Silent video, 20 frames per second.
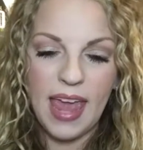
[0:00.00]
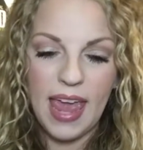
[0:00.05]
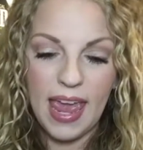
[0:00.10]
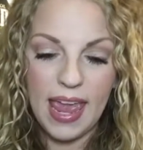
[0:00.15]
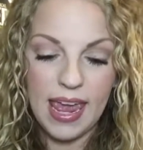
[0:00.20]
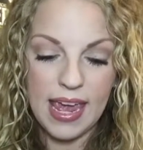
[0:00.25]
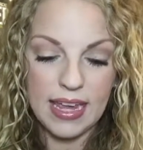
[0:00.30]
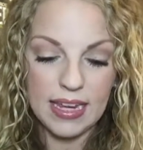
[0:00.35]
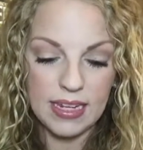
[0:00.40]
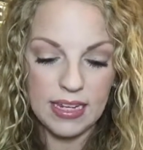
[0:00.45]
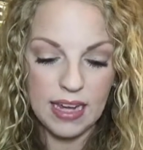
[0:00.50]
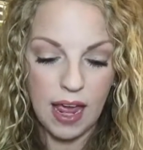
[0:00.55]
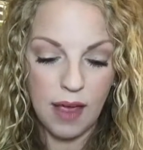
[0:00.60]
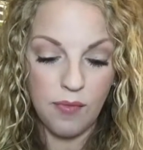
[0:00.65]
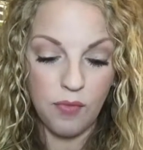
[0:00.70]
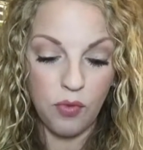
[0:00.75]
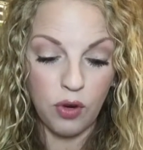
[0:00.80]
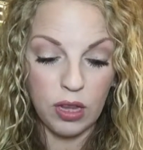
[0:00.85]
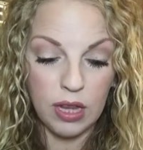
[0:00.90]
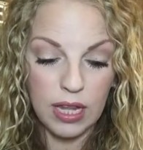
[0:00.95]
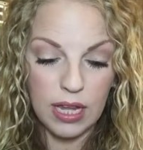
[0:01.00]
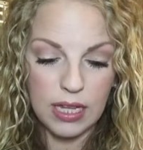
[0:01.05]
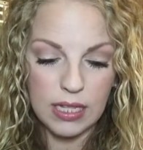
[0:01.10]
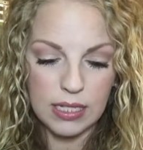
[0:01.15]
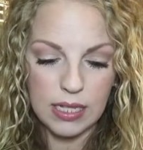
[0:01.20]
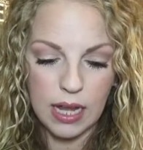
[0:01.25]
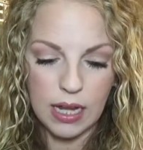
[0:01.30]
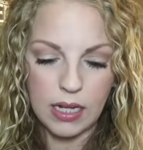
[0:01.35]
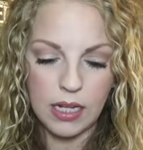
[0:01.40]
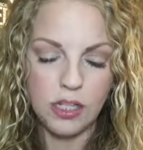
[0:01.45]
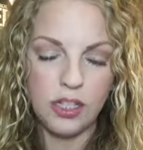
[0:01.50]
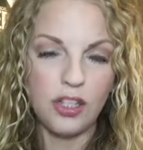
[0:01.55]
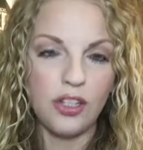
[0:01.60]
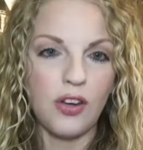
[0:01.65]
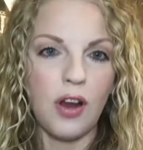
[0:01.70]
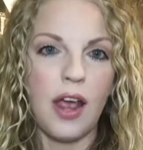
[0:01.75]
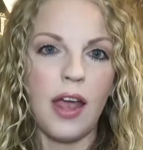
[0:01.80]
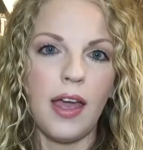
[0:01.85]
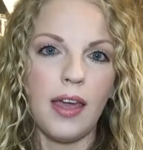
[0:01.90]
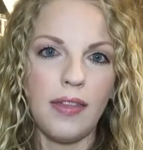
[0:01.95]
And I'm really excited to
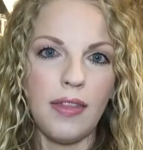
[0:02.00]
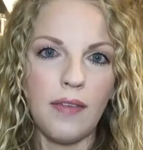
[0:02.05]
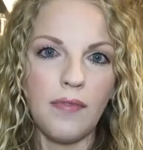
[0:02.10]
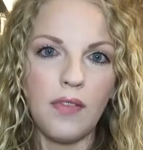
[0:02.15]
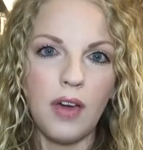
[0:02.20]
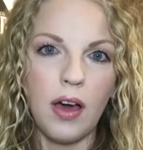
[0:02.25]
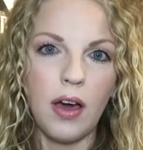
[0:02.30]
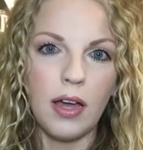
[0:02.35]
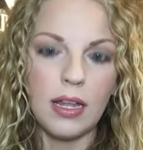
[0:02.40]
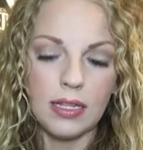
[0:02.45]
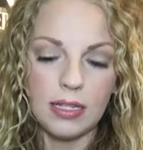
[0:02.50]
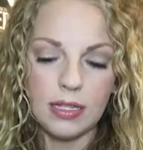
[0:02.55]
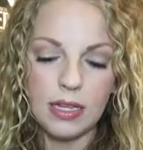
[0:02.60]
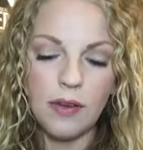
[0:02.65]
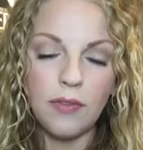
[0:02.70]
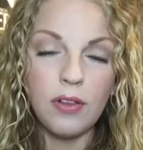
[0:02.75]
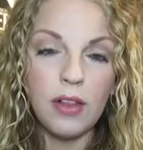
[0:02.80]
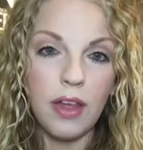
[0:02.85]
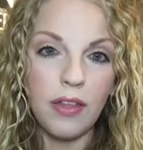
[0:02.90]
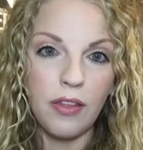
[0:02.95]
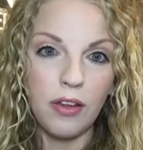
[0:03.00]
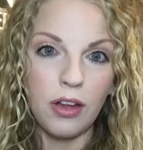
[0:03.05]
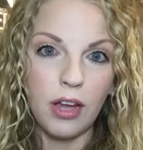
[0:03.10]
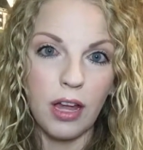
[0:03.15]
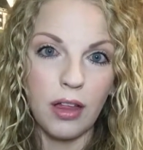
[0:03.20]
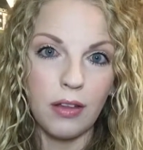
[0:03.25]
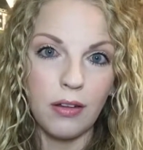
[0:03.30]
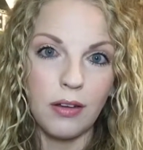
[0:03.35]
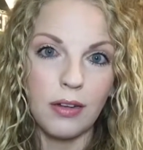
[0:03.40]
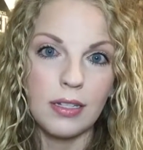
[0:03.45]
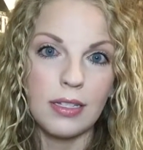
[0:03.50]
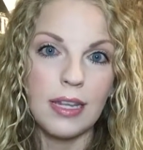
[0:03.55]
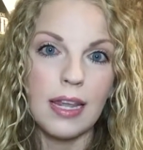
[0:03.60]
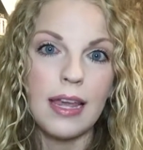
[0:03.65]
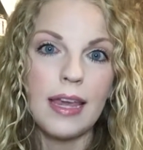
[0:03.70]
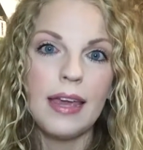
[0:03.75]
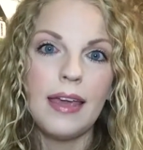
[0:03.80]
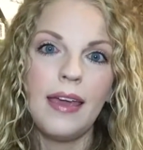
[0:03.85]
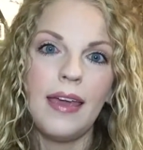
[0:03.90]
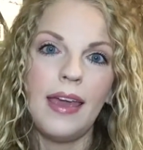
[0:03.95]
try it. They've got several other colors,
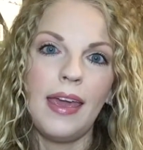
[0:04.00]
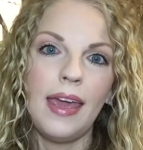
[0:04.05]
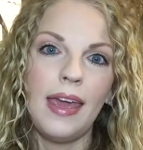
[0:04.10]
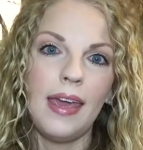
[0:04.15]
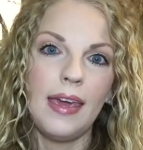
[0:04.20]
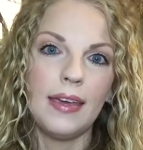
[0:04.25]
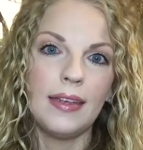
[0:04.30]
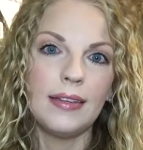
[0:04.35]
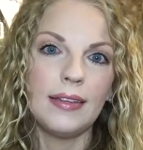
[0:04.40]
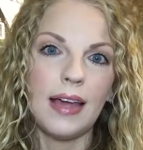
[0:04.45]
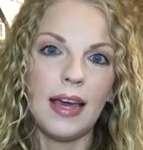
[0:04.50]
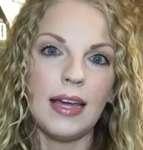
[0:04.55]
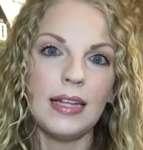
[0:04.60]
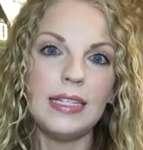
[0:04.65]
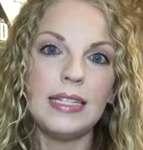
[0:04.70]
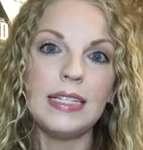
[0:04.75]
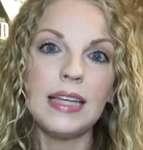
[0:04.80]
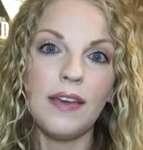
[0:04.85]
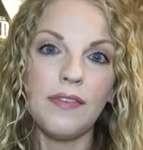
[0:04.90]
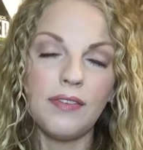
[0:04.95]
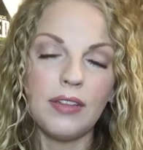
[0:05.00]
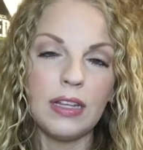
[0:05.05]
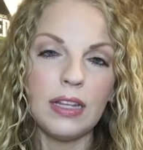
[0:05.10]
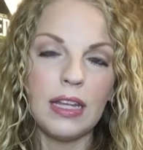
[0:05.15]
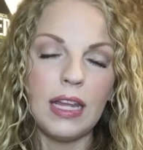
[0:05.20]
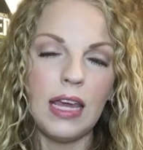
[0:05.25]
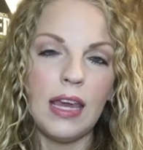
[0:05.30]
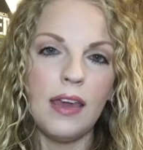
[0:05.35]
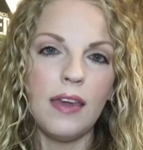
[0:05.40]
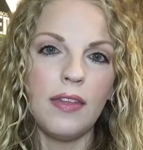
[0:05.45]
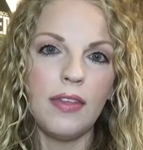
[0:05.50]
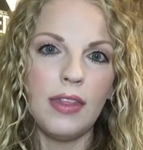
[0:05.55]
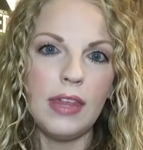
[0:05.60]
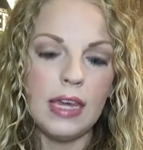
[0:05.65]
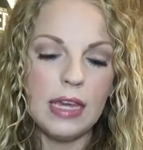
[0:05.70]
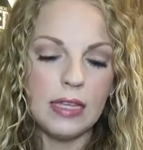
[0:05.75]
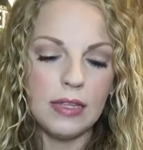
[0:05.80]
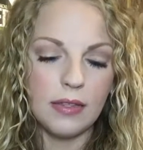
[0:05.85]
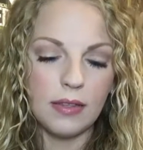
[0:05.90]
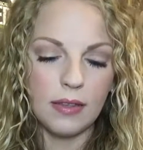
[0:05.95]
and I definitely,
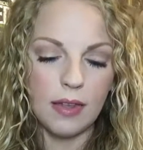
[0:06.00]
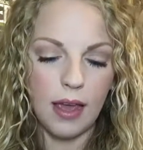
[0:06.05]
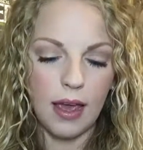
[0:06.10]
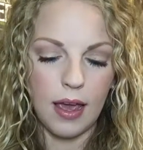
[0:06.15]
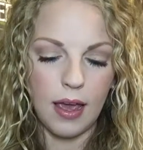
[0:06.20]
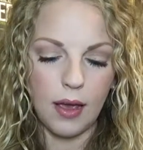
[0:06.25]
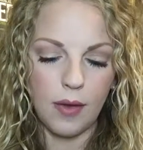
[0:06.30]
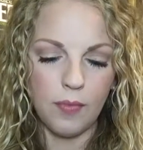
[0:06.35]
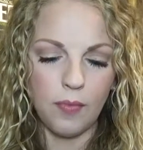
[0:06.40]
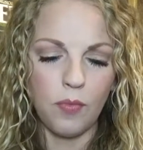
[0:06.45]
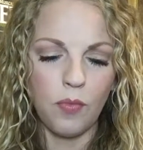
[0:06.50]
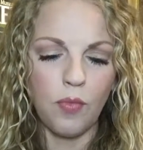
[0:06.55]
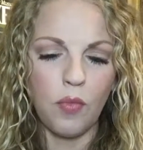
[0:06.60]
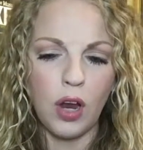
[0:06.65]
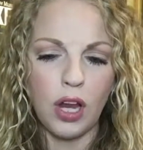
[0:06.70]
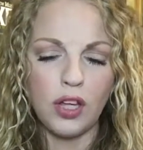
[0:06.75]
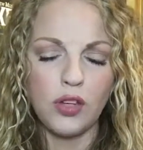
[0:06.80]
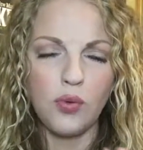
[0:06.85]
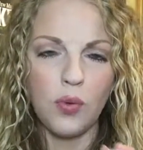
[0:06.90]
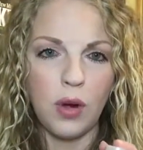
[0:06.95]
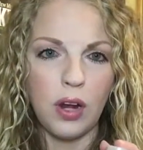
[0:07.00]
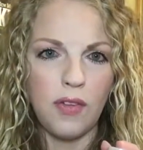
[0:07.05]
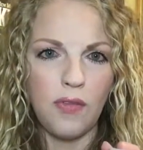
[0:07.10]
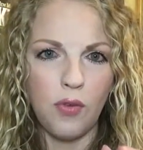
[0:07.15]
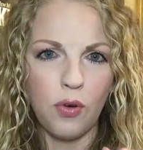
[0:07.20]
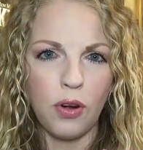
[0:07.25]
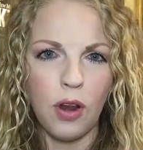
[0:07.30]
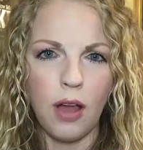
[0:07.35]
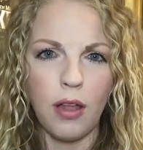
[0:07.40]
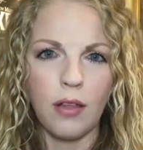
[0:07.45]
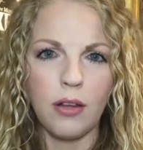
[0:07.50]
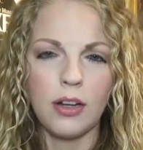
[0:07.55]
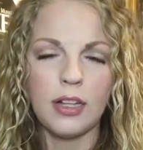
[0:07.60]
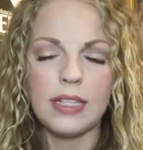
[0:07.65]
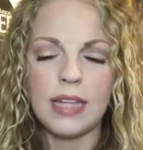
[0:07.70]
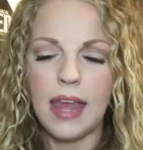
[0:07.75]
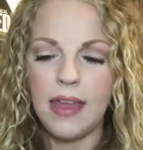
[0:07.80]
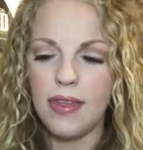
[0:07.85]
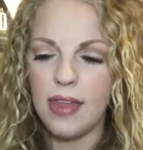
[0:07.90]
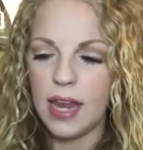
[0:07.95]
these run
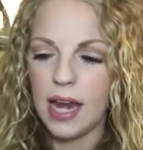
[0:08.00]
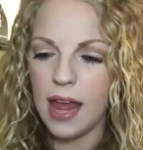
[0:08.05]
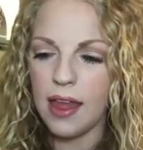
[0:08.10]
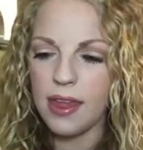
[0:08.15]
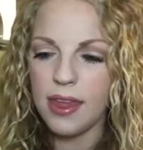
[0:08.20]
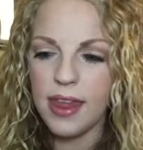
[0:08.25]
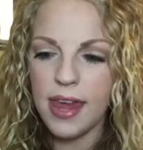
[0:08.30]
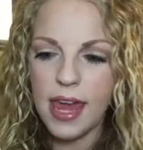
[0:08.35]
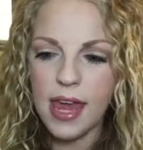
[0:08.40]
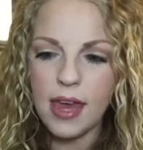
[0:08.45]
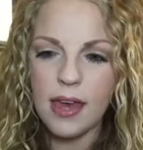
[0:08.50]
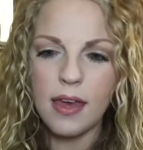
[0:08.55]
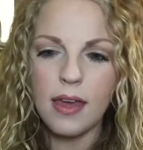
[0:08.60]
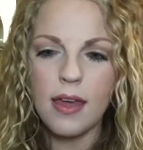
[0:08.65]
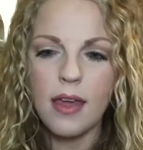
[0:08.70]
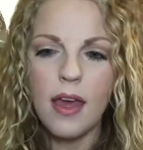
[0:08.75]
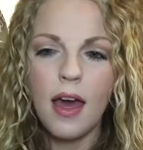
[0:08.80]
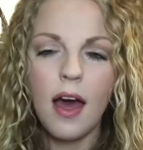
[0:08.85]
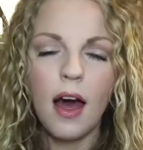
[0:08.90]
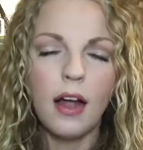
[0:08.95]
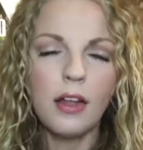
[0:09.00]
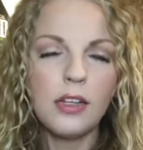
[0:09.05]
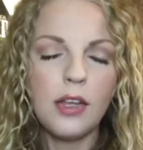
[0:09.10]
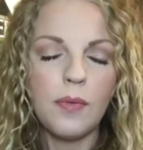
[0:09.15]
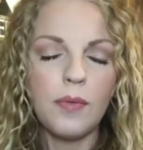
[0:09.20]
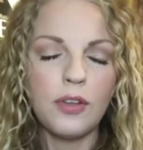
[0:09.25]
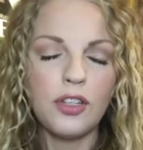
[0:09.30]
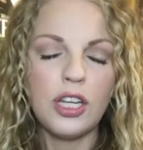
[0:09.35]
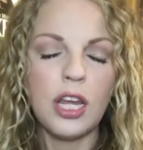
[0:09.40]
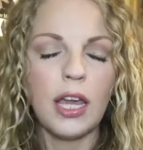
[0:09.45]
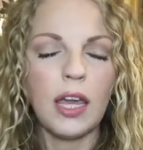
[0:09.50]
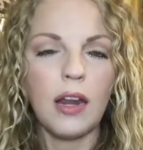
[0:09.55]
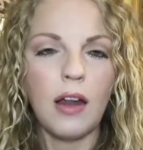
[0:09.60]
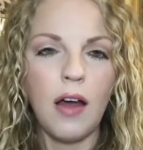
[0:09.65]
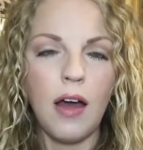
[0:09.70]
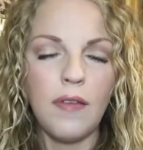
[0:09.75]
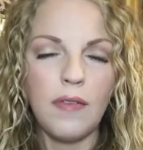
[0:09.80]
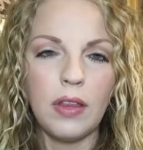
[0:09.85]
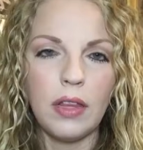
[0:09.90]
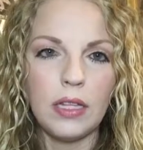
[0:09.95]
$24, and then I think, I'll double check and
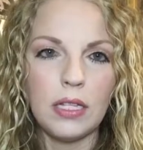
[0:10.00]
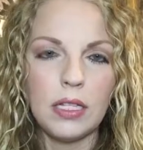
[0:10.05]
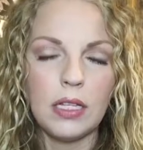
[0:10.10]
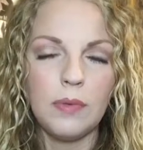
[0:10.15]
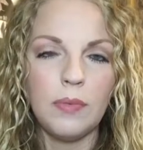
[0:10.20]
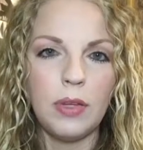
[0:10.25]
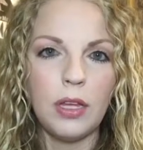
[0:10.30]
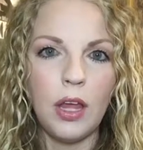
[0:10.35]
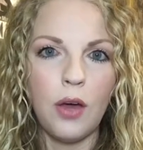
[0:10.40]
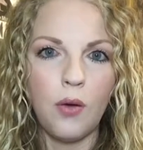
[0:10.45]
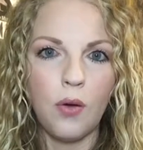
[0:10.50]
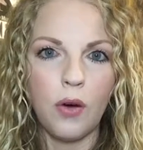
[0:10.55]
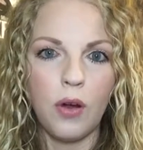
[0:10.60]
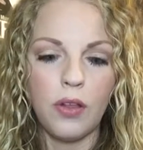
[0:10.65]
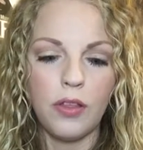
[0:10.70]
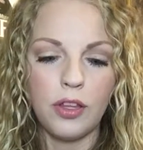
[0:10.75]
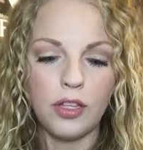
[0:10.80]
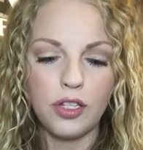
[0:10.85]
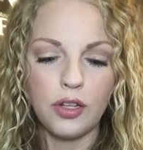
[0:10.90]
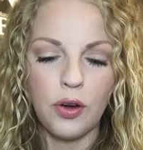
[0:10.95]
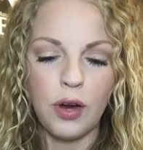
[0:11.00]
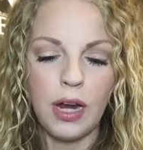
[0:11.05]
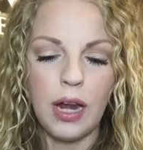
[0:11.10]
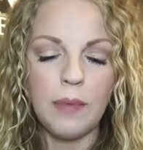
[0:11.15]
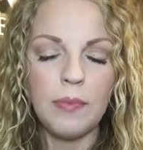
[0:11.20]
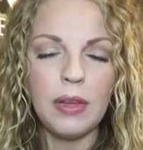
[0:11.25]
I'll have it listed below or on the screen.